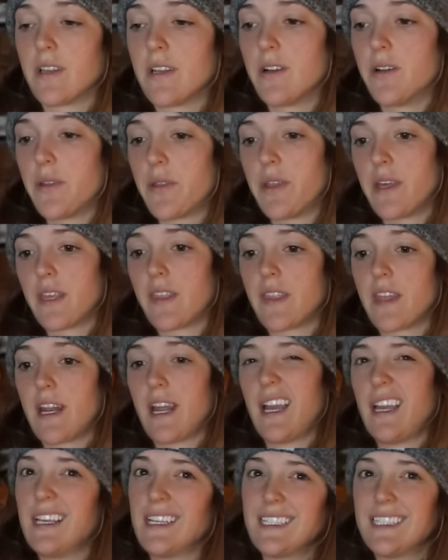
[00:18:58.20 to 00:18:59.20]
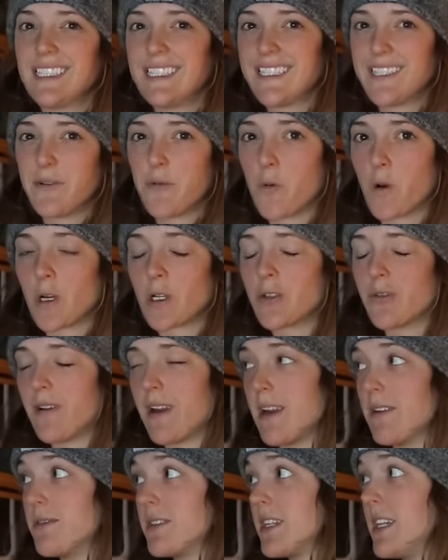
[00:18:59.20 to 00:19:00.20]
little thing that I worked
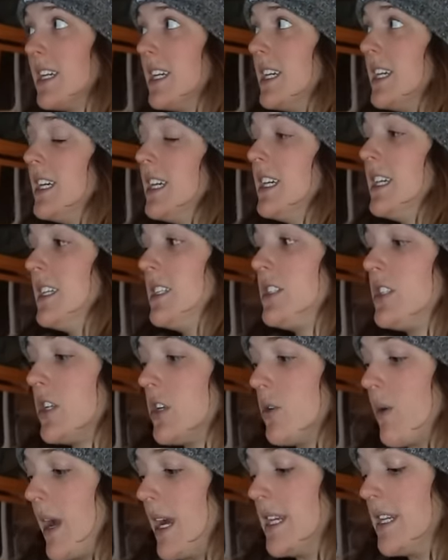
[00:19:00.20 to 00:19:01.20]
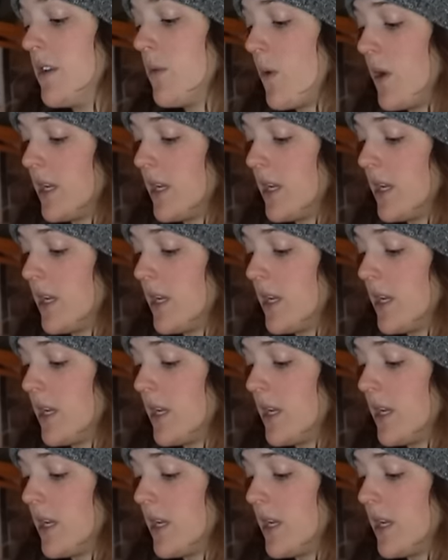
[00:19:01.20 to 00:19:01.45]
around. So I didn't